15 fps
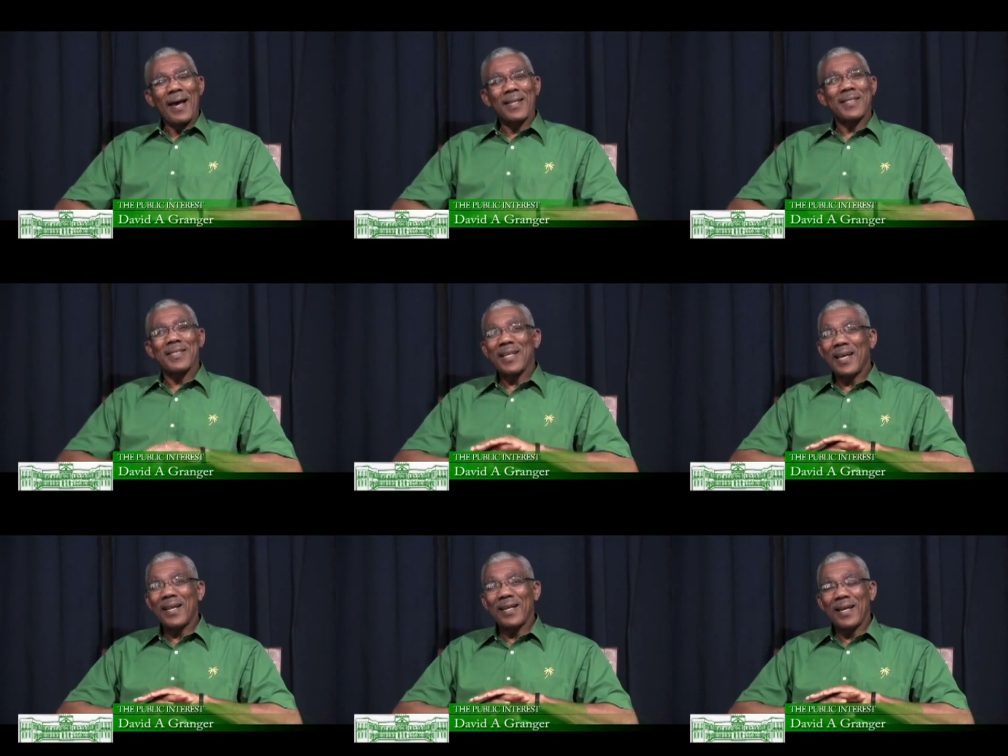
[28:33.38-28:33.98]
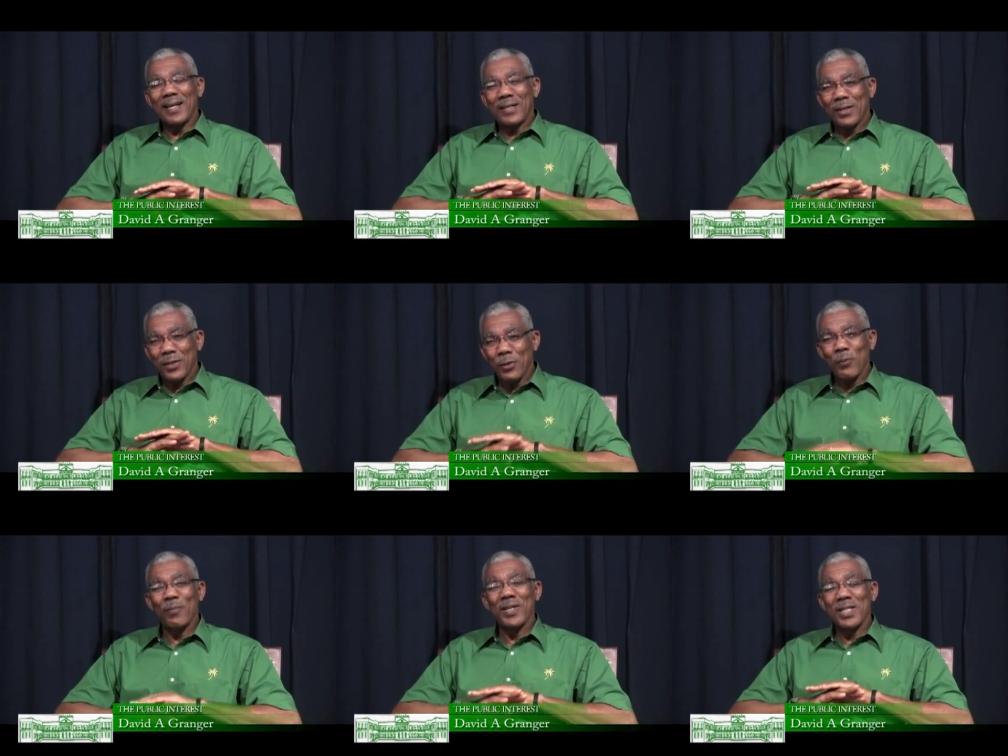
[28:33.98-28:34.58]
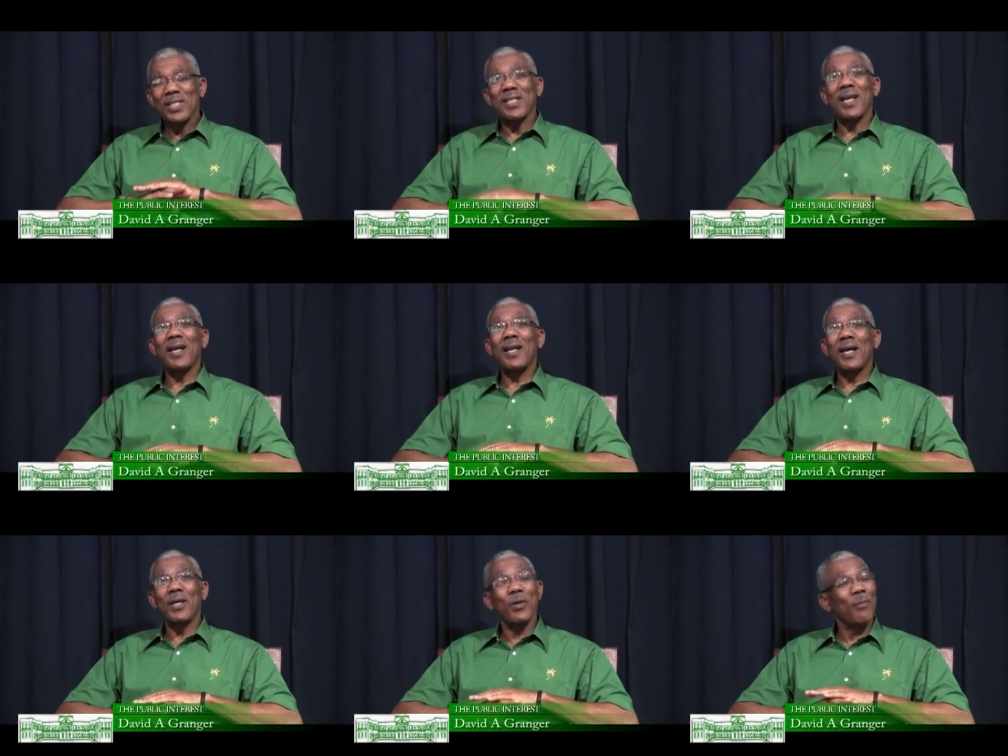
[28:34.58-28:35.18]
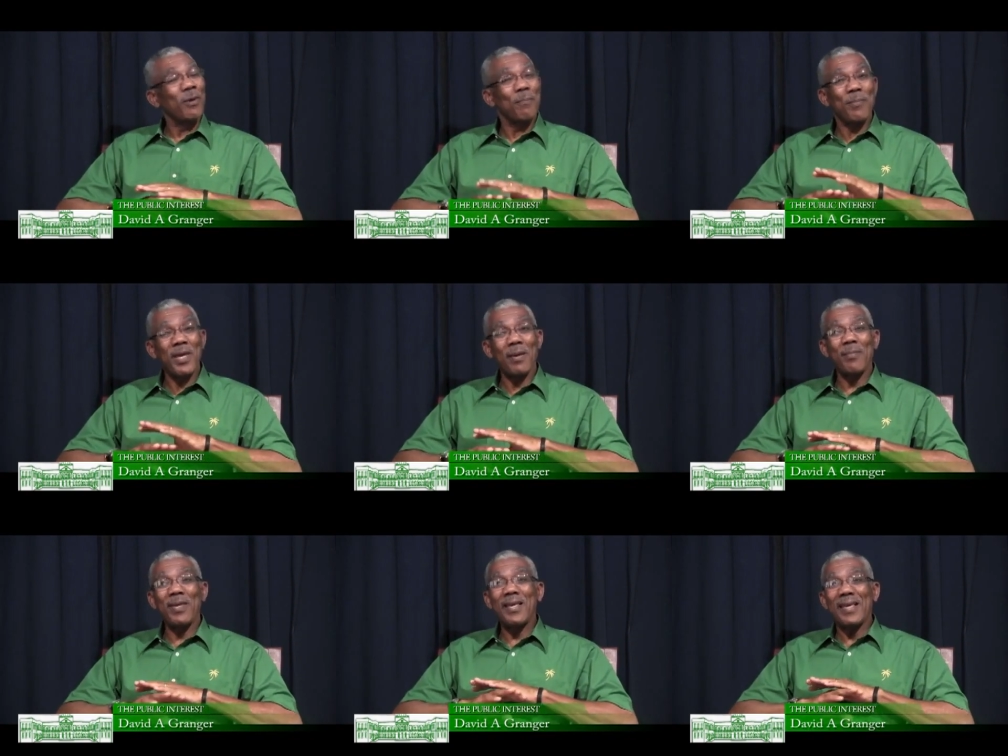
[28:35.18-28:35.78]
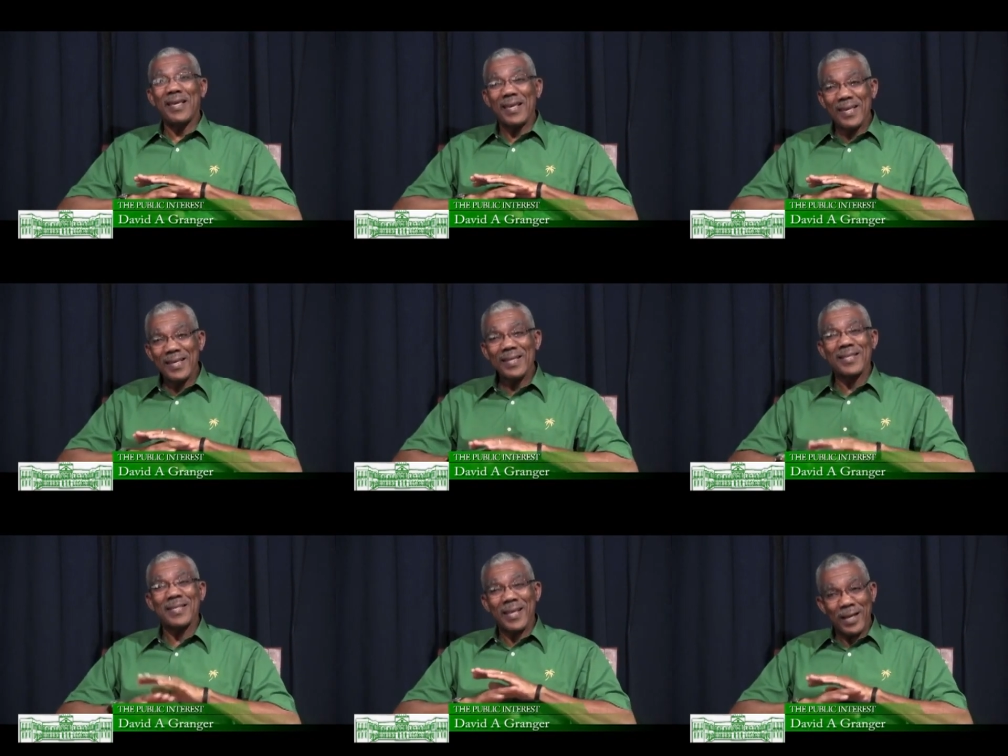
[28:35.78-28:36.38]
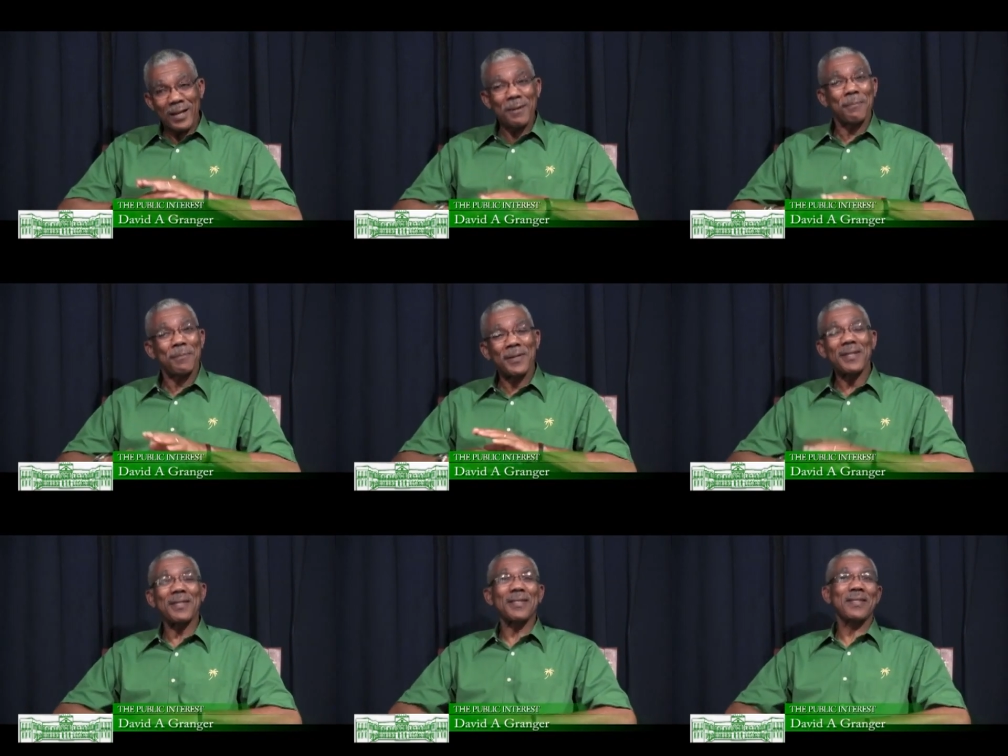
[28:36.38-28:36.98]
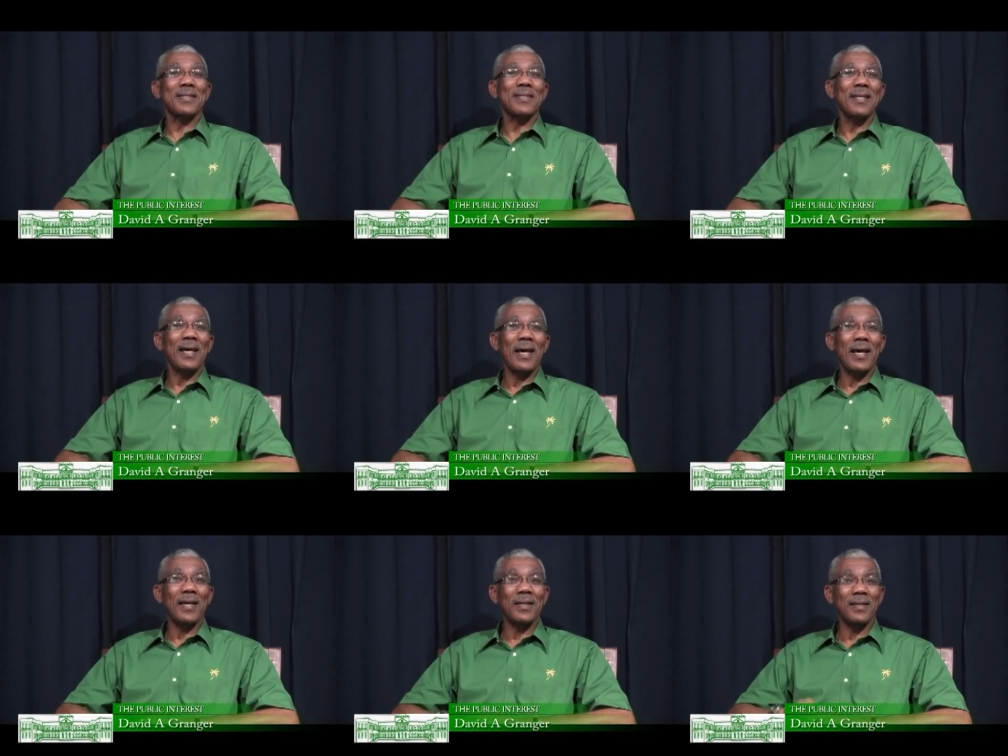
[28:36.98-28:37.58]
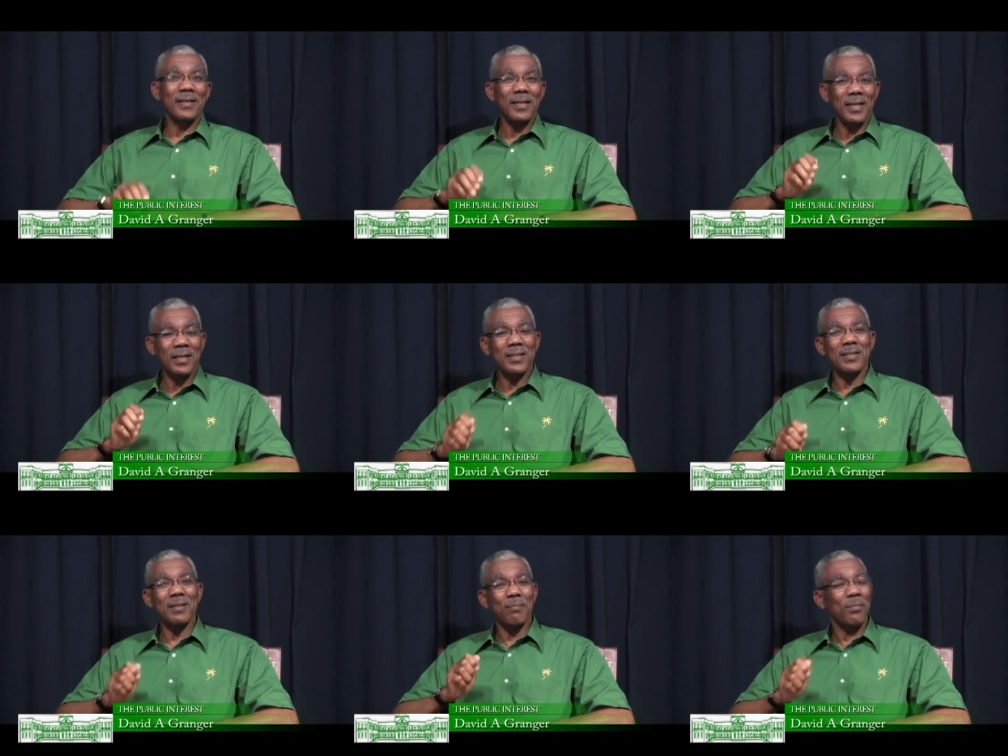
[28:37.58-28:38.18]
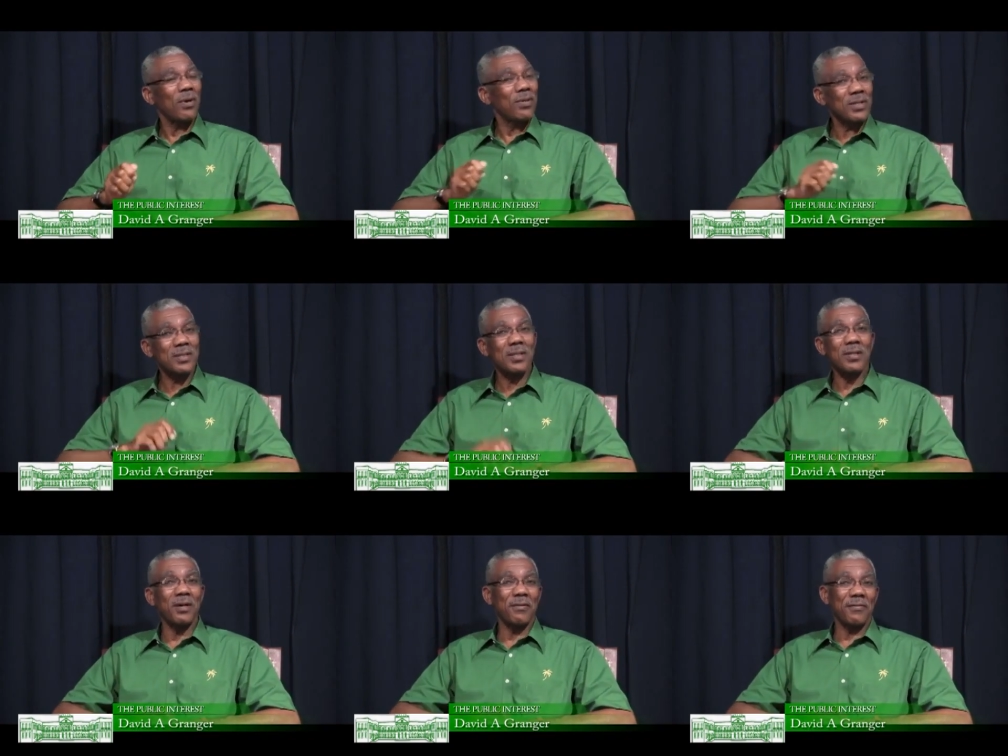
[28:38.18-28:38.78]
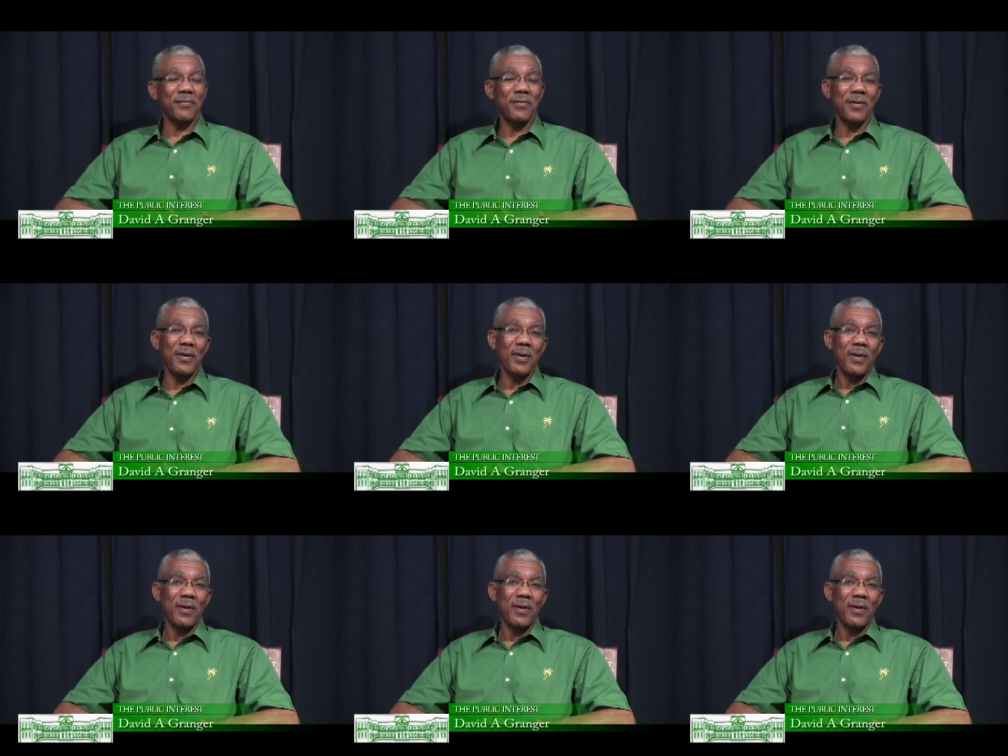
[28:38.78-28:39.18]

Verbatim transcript: A child, a human child, a human baby is helpless, and it is a mother's love